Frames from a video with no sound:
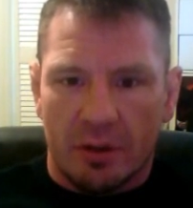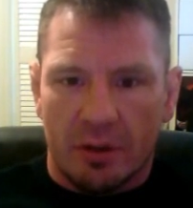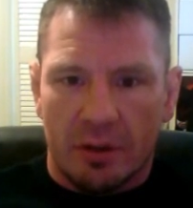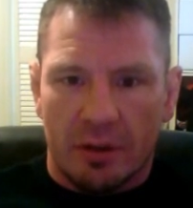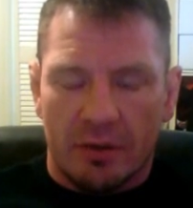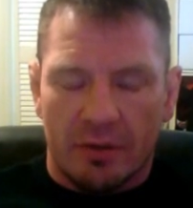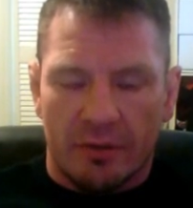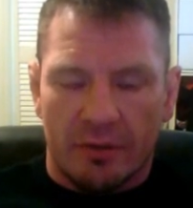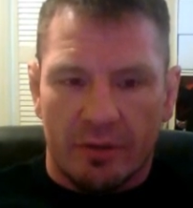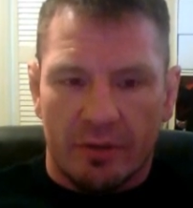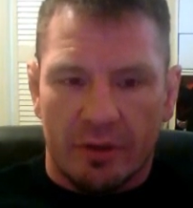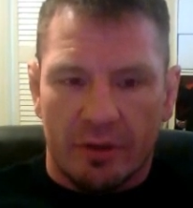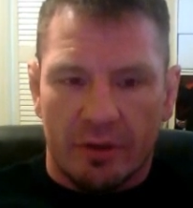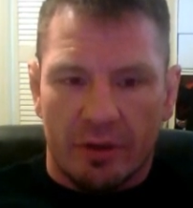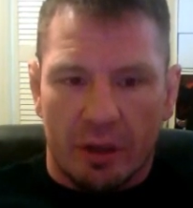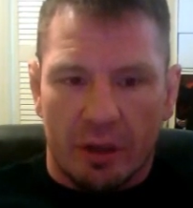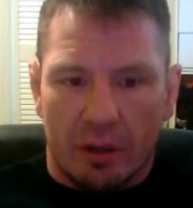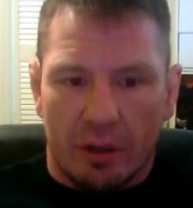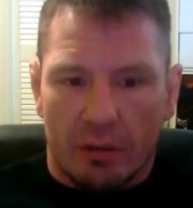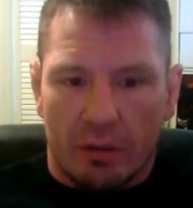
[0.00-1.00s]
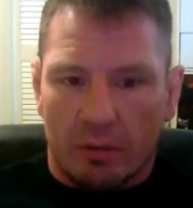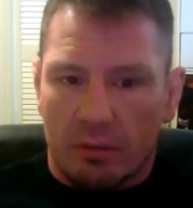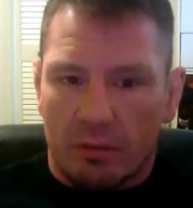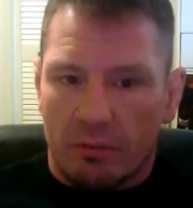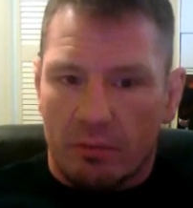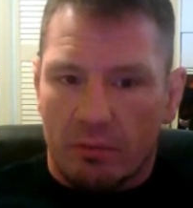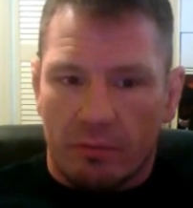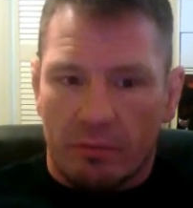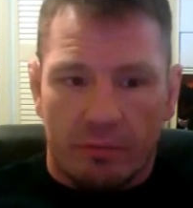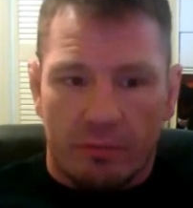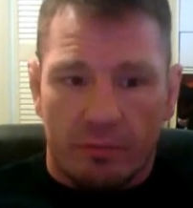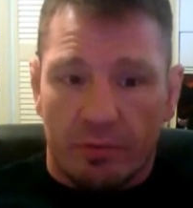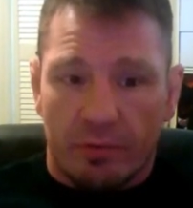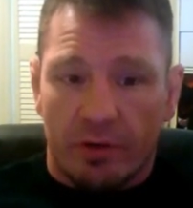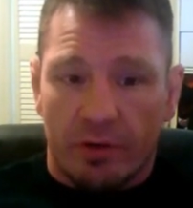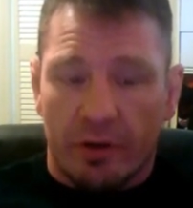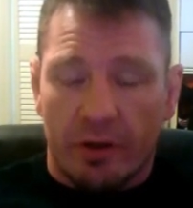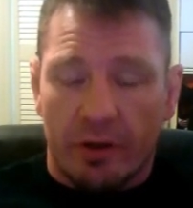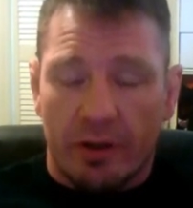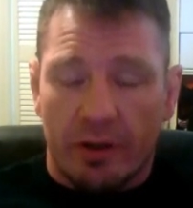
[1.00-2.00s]
He has a very
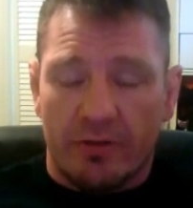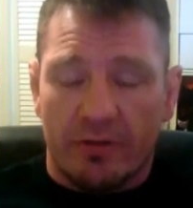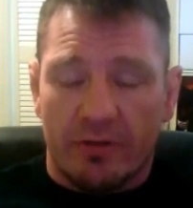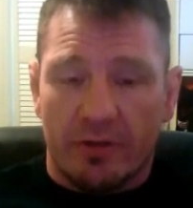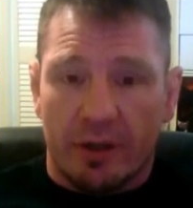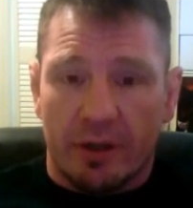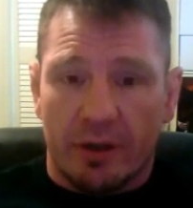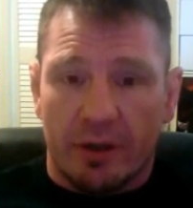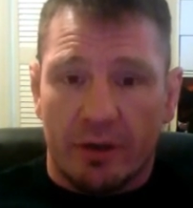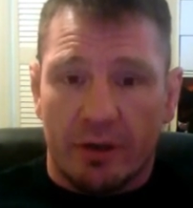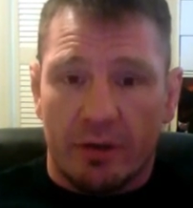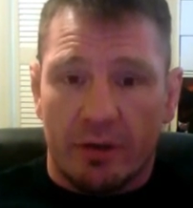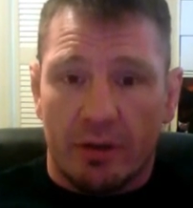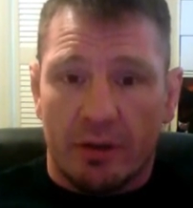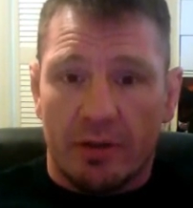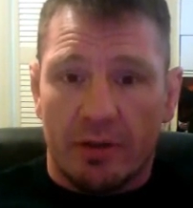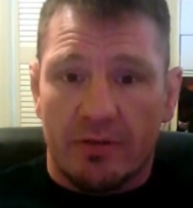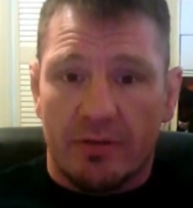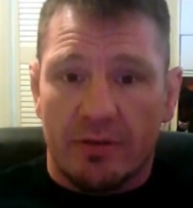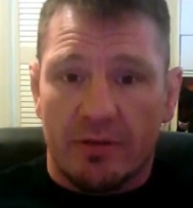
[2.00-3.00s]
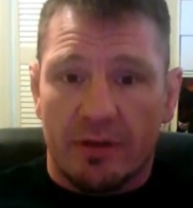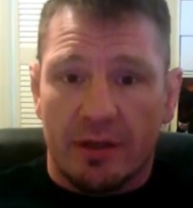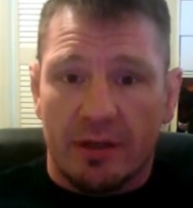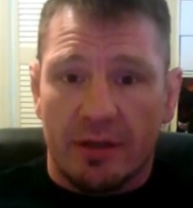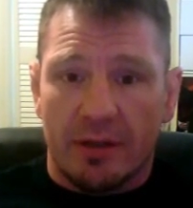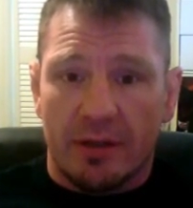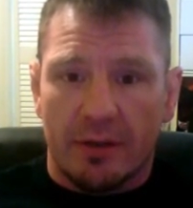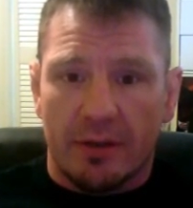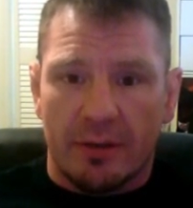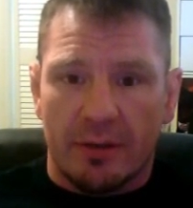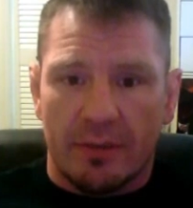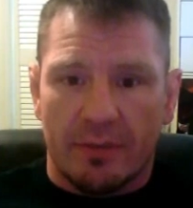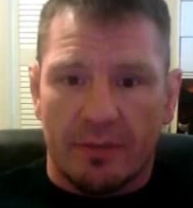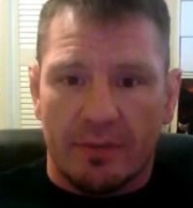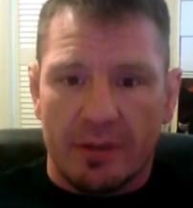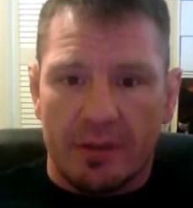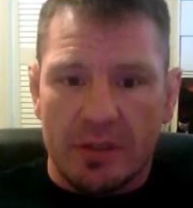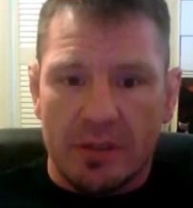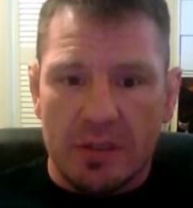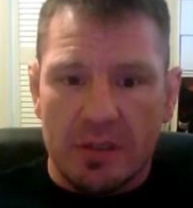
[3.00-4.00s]
very neat style, a decent takedown
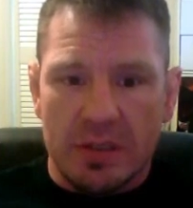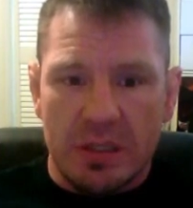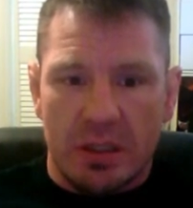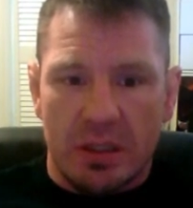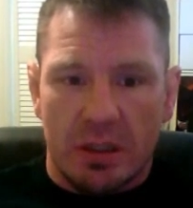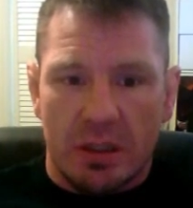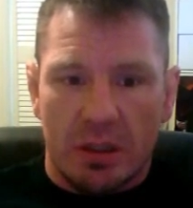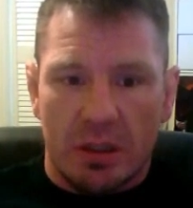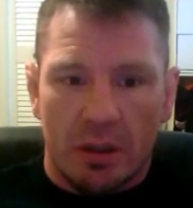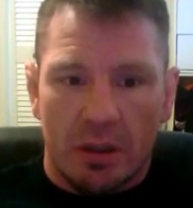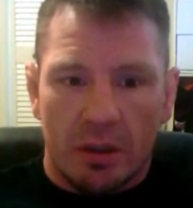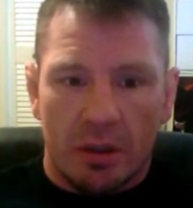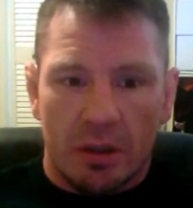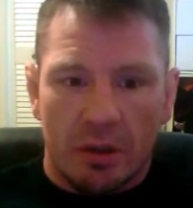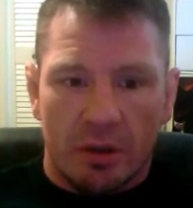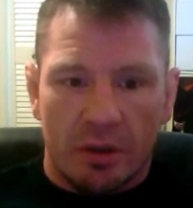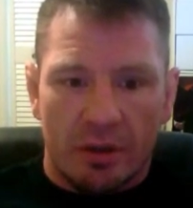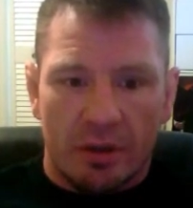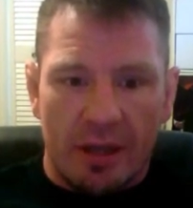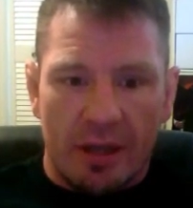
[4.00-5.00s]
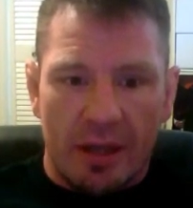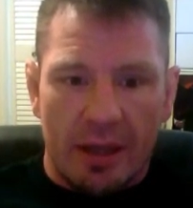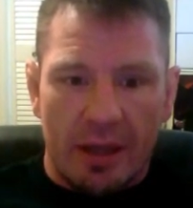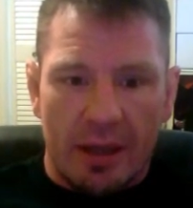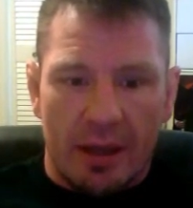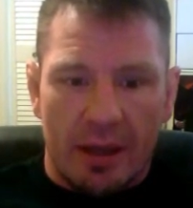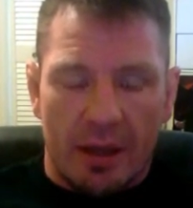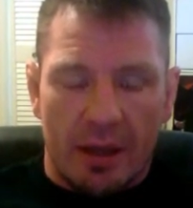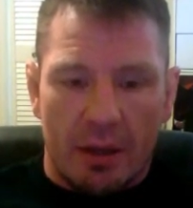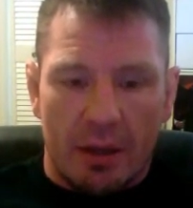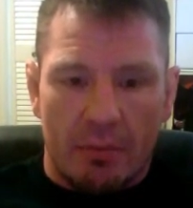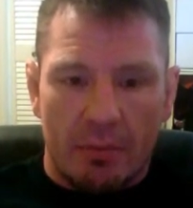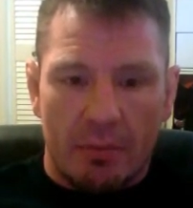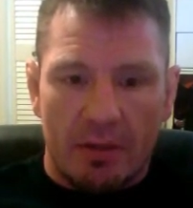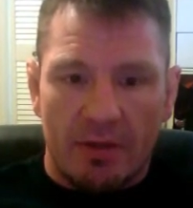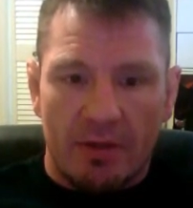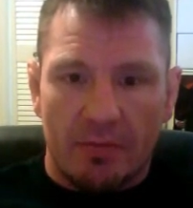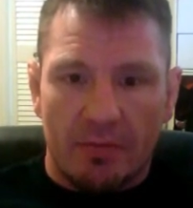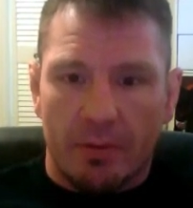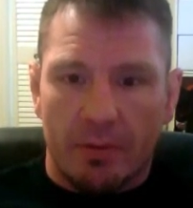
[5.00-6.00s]
defense. Côté,
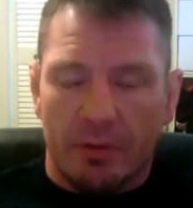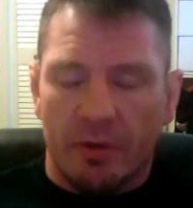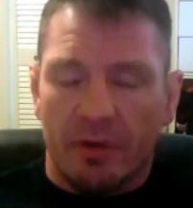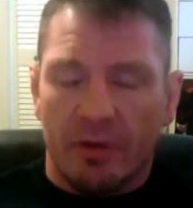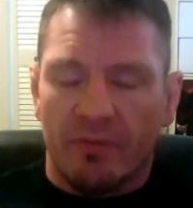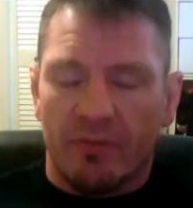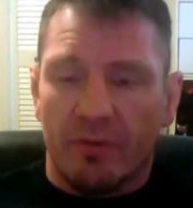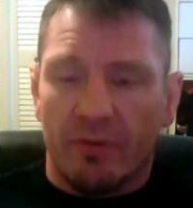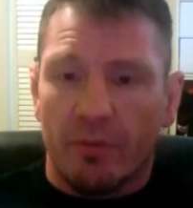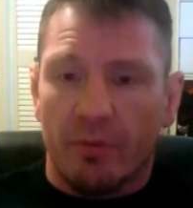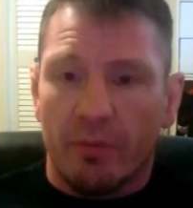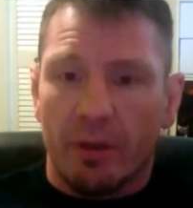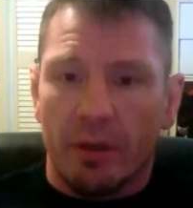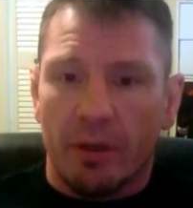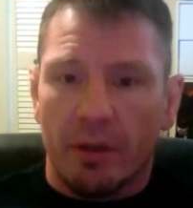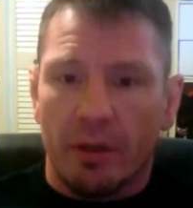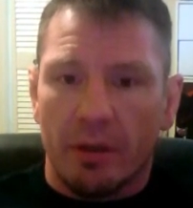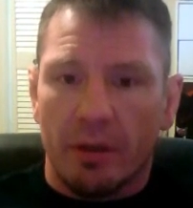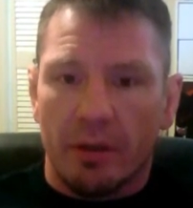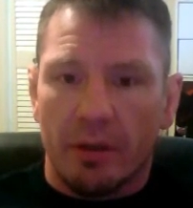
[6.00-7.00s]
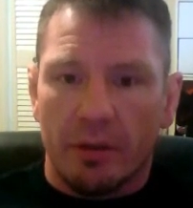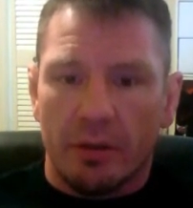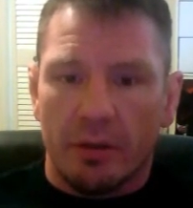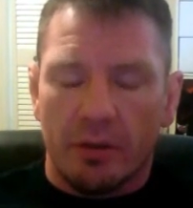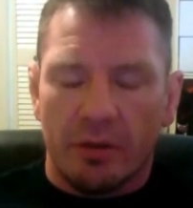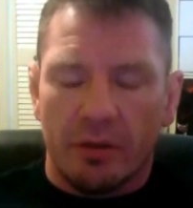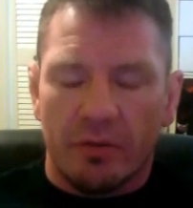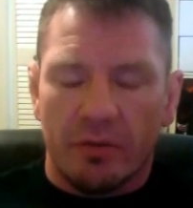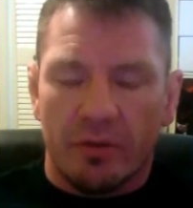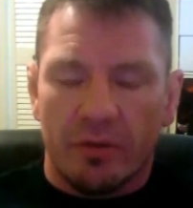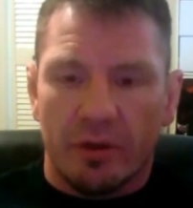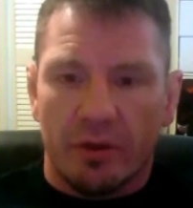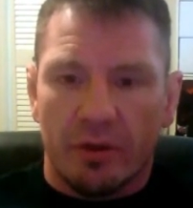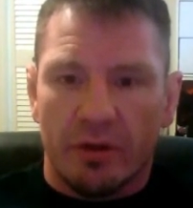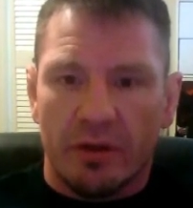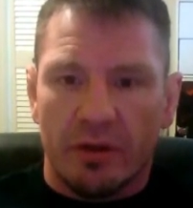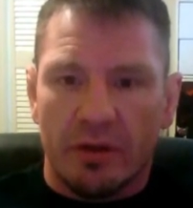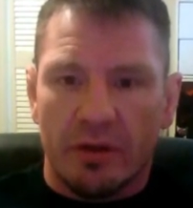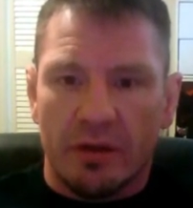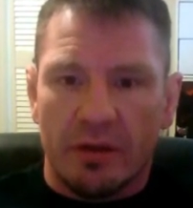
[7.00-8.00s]
he's been around for a minute. You know, he's fought
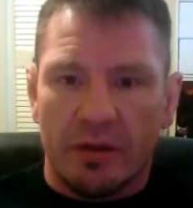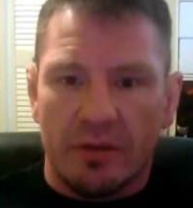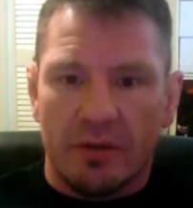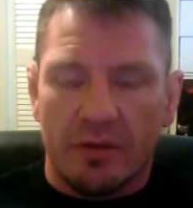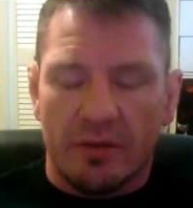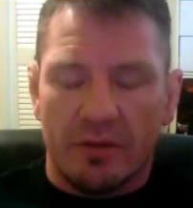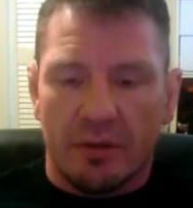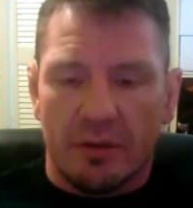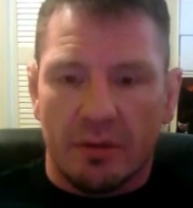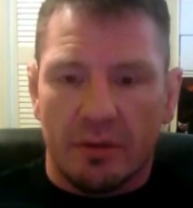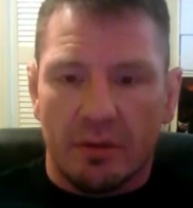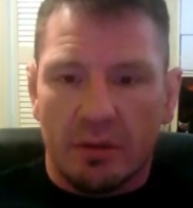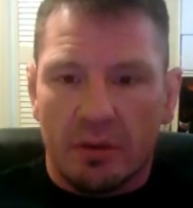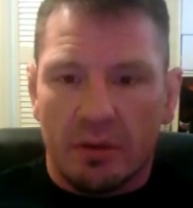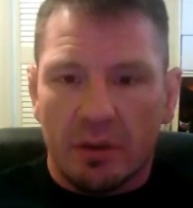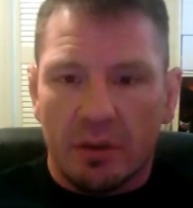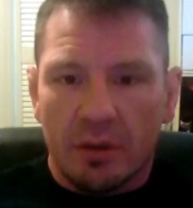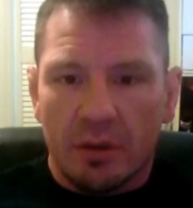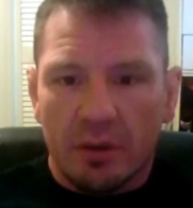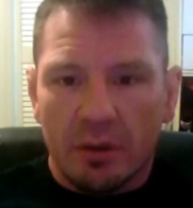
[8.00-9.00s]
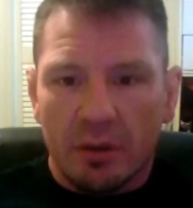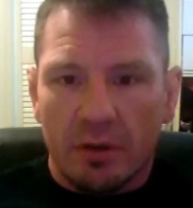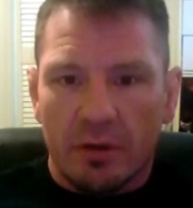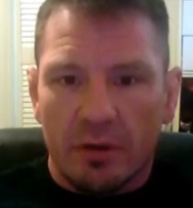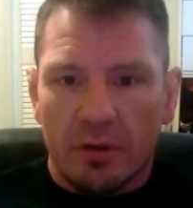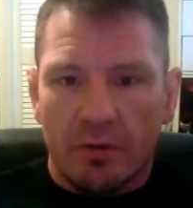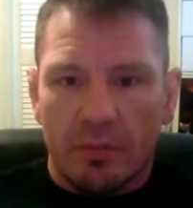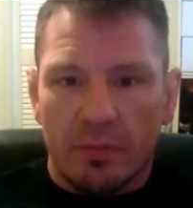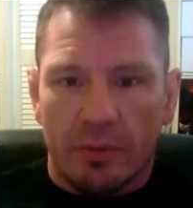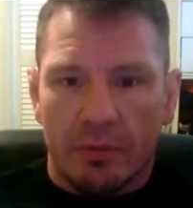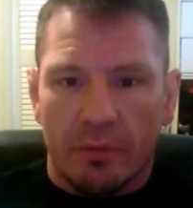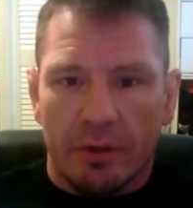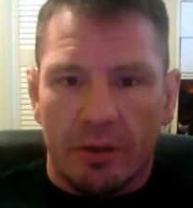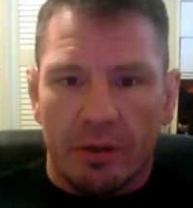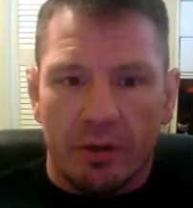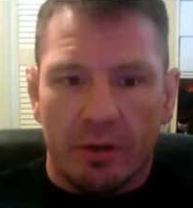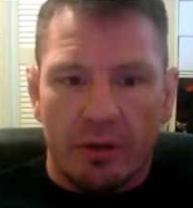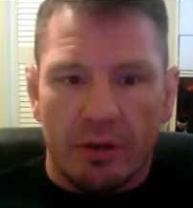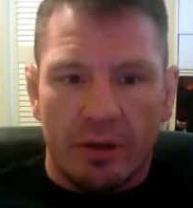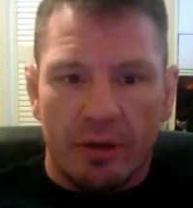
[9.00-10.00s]
Ortiz. And, you know, he's been
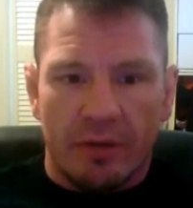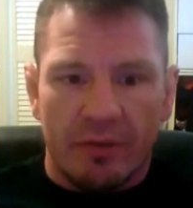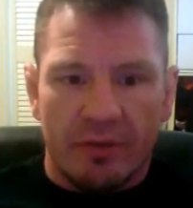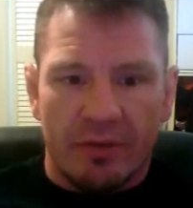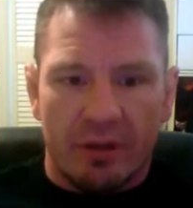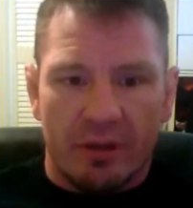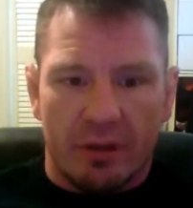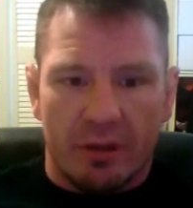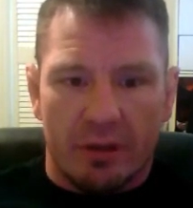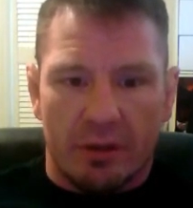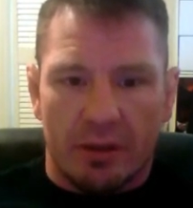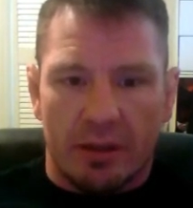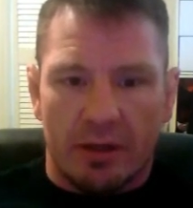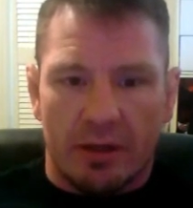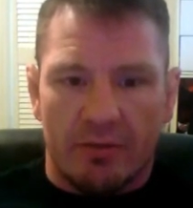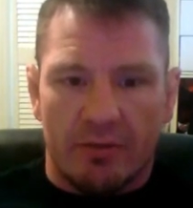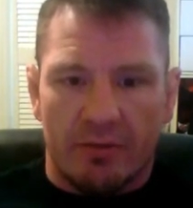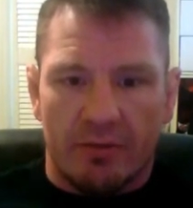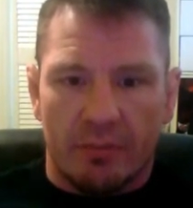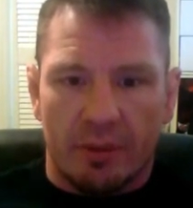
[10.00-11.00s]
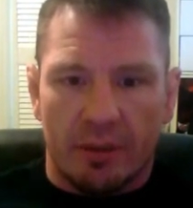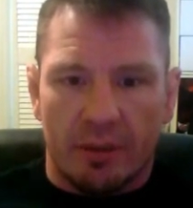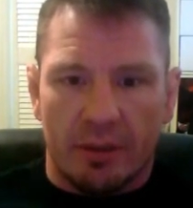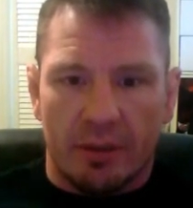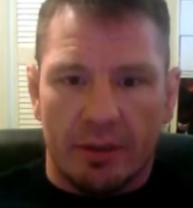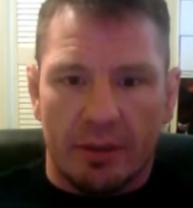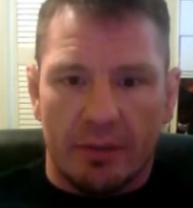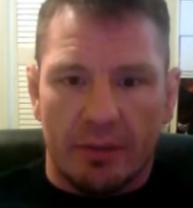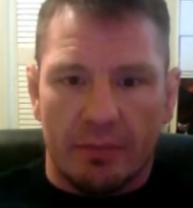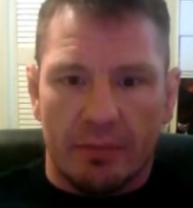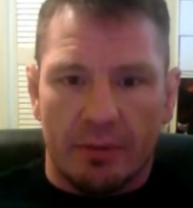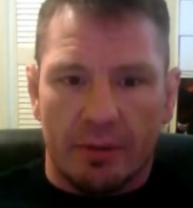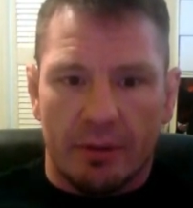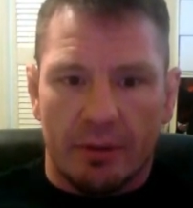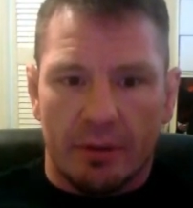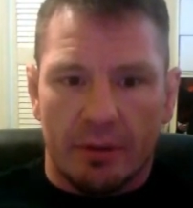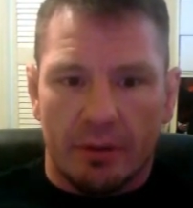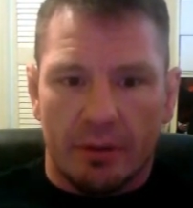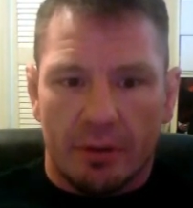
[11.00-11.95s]
around. You haven't seen a lot of them lately, but...